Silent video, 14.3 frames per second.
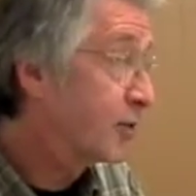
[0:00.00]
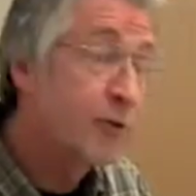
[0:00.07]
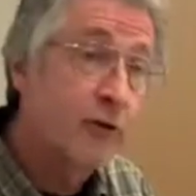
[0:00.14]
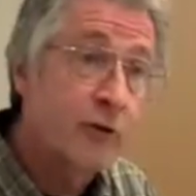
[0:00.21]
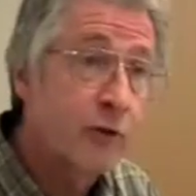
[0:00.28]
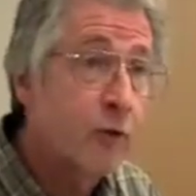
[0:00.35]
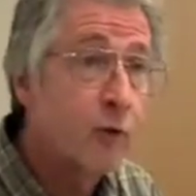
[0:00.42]

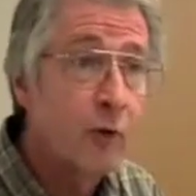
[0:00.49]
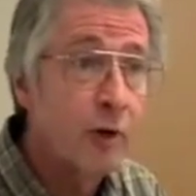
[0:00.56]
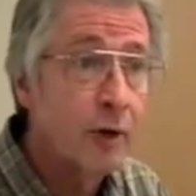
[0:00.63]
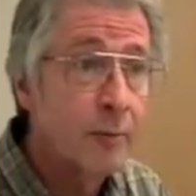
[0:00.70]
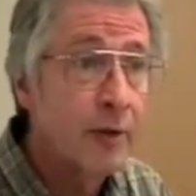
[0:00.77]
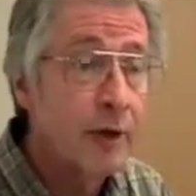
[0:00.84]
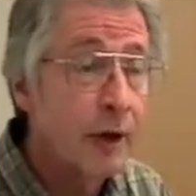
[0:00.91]
Just Google
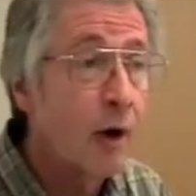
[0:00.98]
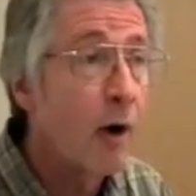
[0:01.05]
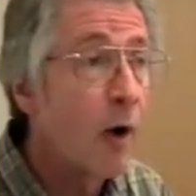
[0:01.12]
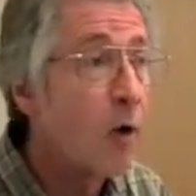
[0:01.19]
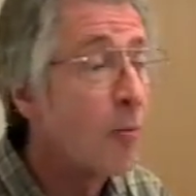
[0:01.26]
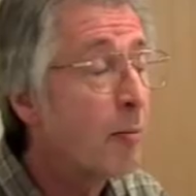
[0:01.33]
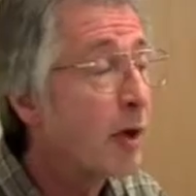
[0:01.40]
it when you go
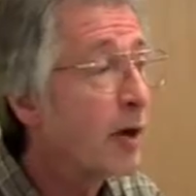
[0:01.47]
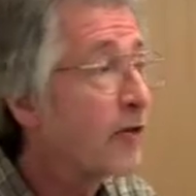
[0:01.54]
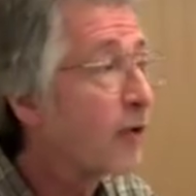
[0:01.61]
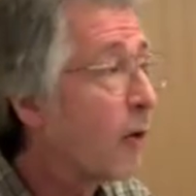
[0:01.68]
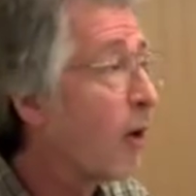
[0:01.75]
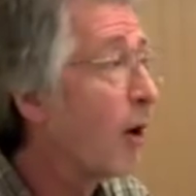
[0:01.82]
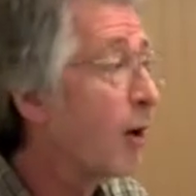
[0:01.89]
home, but it's
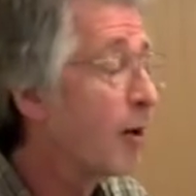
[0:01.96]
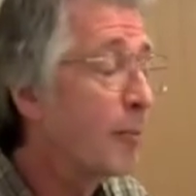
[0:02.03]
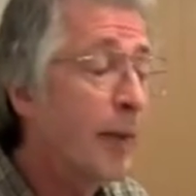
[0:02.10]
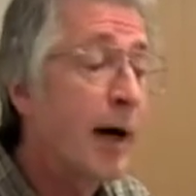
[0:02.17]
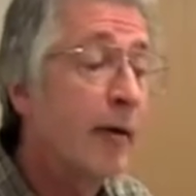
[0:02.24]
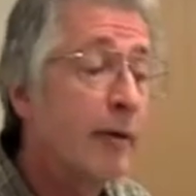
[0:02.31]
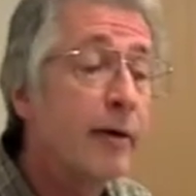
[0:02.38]
all
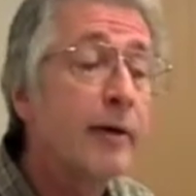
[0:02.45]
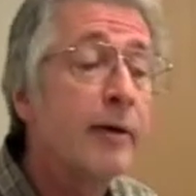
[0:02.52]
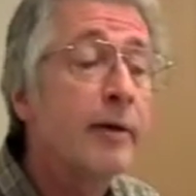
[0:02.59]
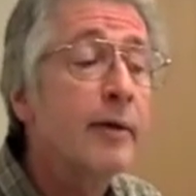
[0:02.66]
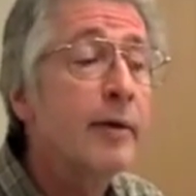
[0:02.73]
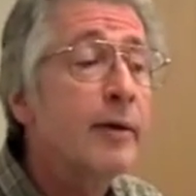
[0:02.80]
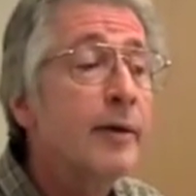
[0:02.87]
about
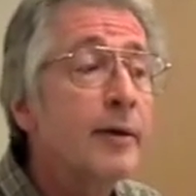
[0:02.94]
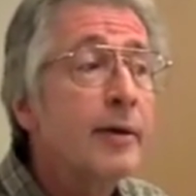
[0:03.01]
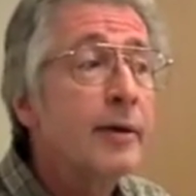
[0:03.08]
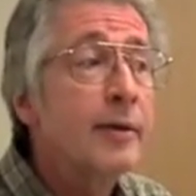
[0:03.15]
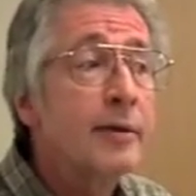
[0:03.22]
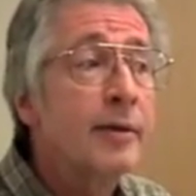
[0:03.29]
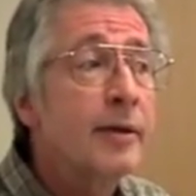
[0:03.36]

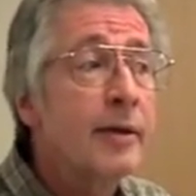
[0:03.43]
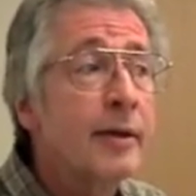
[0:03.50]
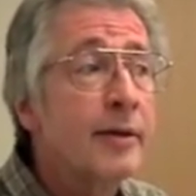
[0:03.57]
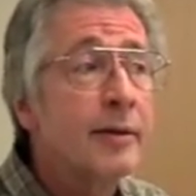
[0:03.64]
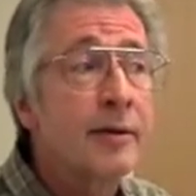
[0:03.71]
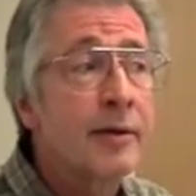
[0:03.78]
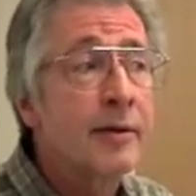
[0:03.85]

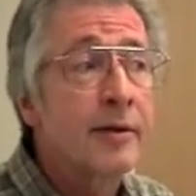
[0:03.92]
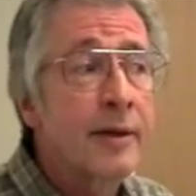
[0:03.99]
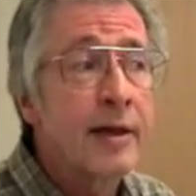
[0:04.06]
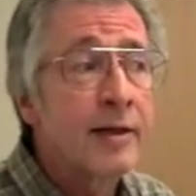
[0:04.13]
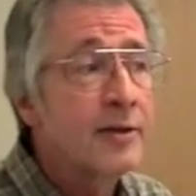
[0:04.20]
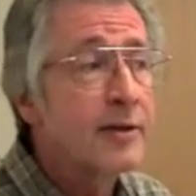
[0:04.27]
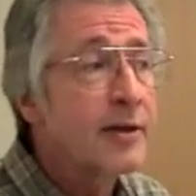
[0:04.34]
the
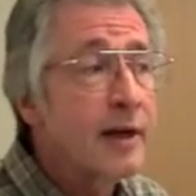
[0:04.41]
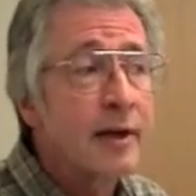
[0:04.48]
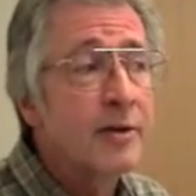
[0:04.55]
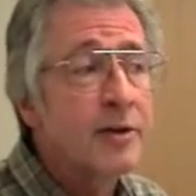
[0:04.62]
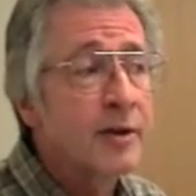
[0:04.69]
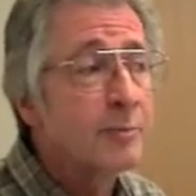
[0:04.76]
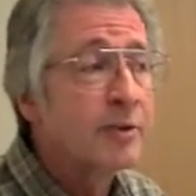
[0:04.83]
things that
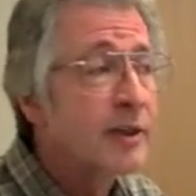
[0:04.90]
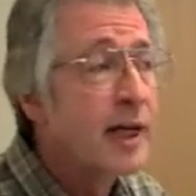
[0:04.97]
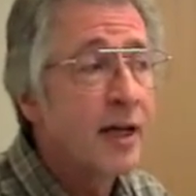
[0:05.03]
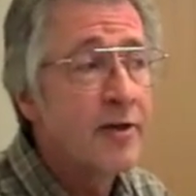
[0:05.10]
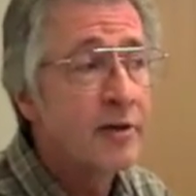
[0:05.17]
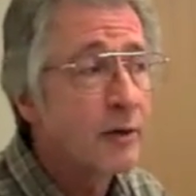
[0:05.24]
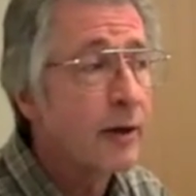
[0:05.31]
are
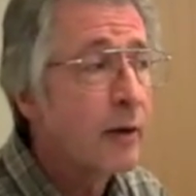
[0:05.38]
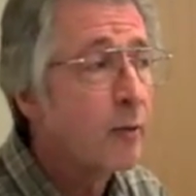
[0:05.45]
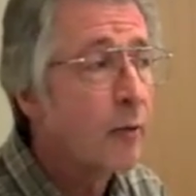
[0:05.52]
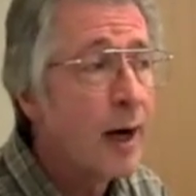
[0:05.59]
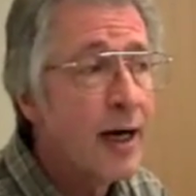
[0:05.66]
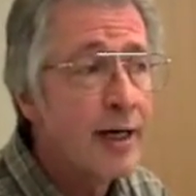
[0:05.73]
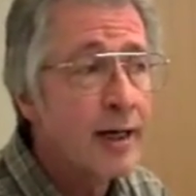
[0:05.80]
substantial in
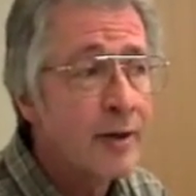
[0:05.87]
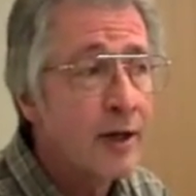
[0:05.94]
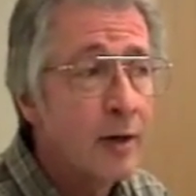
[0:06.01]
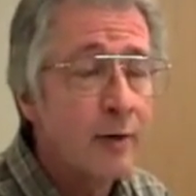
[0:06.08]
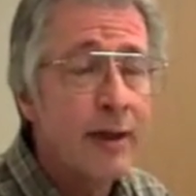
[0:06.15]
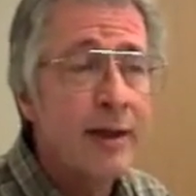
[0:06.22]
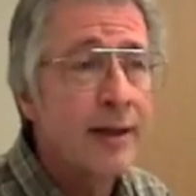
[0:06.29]
writing. The
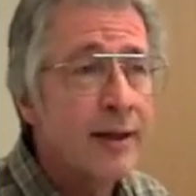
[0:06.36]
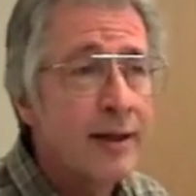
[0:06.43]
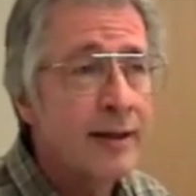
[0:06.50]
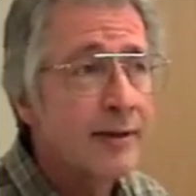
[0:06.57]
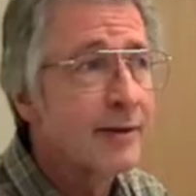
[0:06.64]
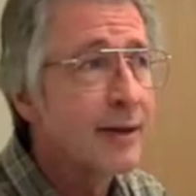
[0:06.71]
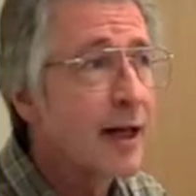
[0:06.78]
only
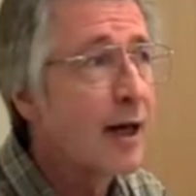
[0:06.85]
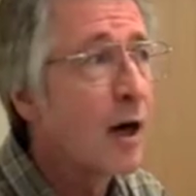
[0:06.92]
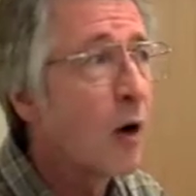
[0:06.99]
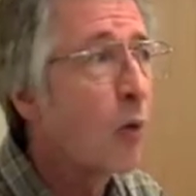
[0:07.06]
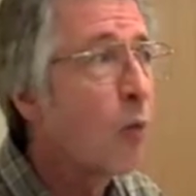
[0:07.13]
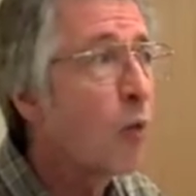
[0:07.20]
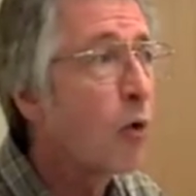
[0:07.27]
things that
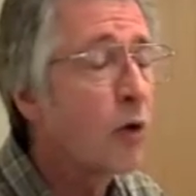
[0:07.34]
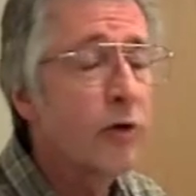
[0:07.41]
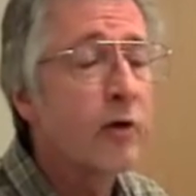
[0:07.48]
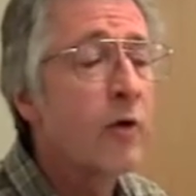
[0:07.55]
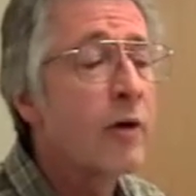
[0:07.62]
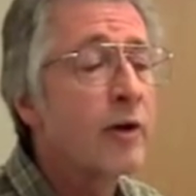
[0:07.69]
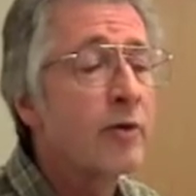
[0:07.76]
are
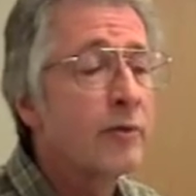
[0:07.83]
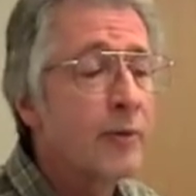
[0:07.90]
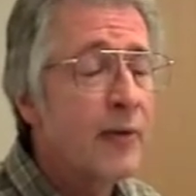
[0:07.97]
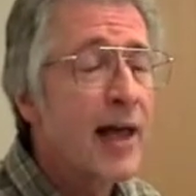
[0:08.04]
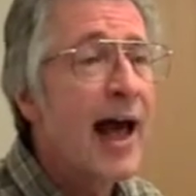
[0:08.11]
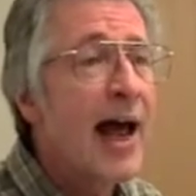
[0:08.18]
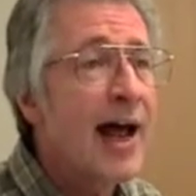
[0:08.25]
worth going through
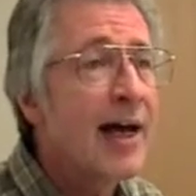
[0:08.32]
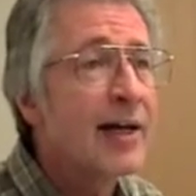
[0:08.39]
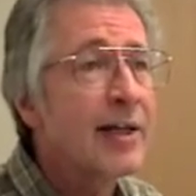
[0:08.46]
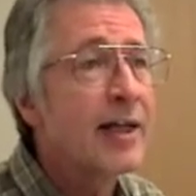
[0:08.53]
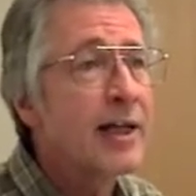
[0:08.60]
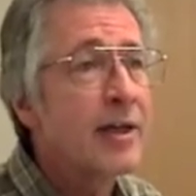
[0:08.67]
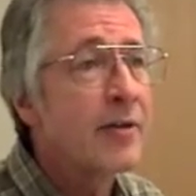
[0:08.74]
the
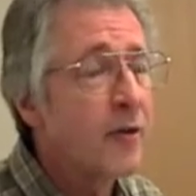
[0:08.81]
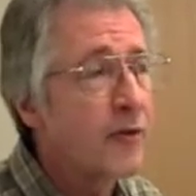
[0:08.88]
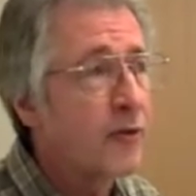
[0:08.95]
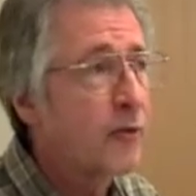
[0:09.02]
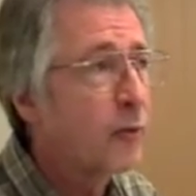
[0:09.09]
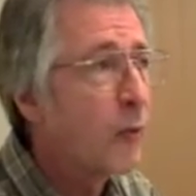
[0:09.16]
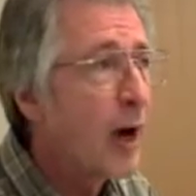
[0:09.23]
agony and the
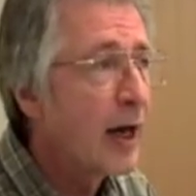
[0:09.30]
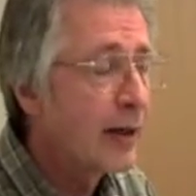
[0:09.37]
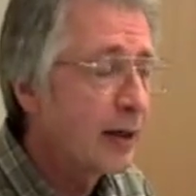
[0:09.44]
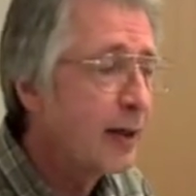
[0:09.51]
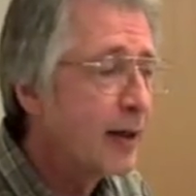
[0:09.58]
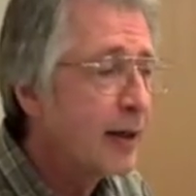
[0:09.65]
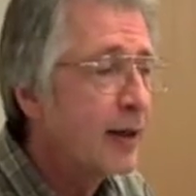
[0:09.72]

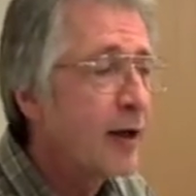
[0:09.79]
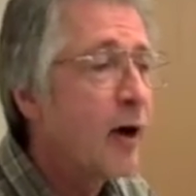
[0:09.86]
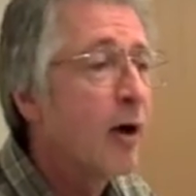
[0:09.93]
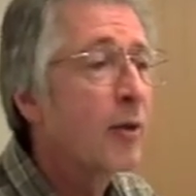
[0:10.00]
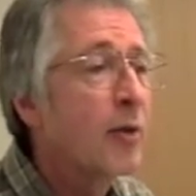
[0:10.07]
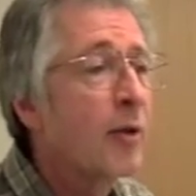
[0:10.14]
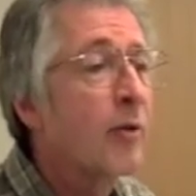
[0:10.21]
sweat
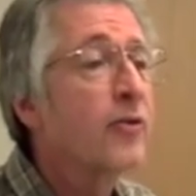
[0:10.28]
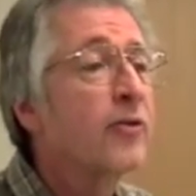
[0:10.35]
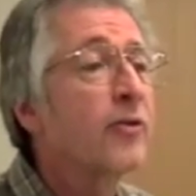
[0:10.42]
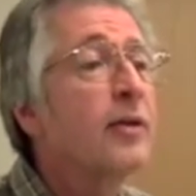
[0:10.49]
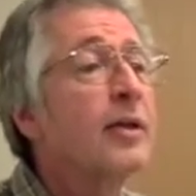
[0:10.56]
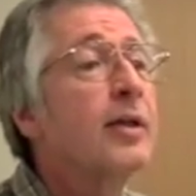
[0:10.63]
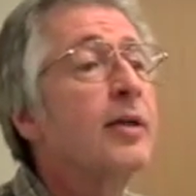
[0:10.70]
are
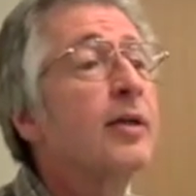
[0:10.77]
those